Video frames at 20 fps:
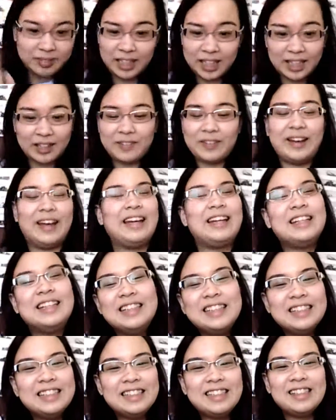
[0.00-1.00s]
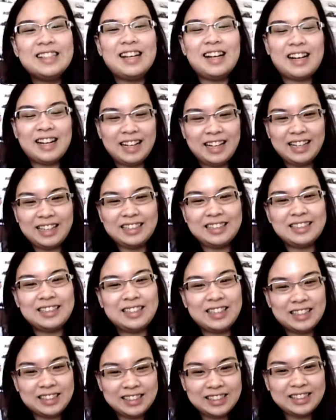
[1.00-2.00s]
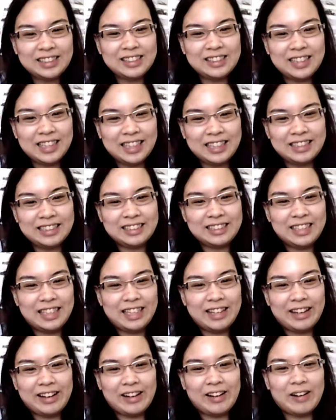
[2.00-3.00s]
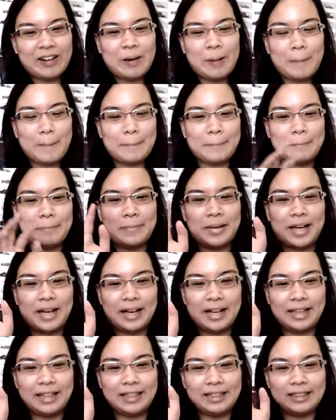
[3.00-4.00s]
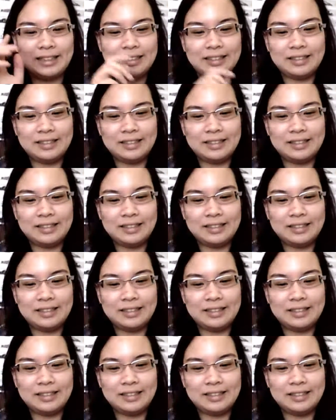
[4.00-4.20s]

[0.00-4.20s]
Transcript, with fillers: Anyway, alright, so I'll see you guys later. Bye.